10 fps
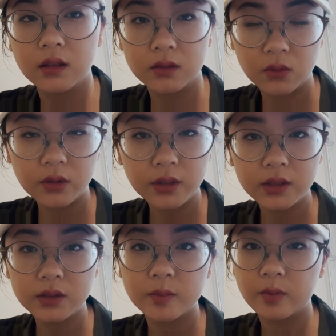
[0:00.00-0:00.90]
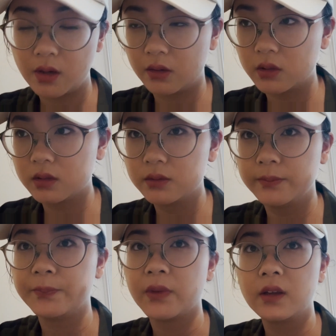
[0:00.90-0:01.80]
According to Poirot,
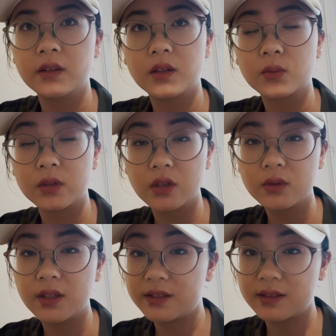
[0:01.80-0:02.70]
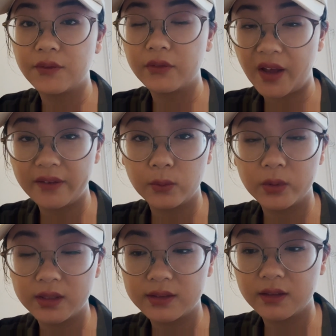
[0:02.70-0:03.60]
there were no less than 5
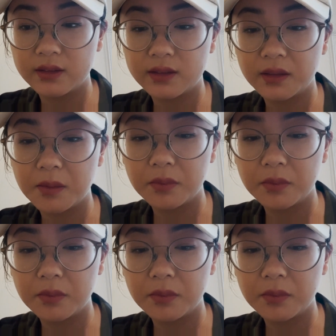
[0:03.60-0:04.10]
witnesses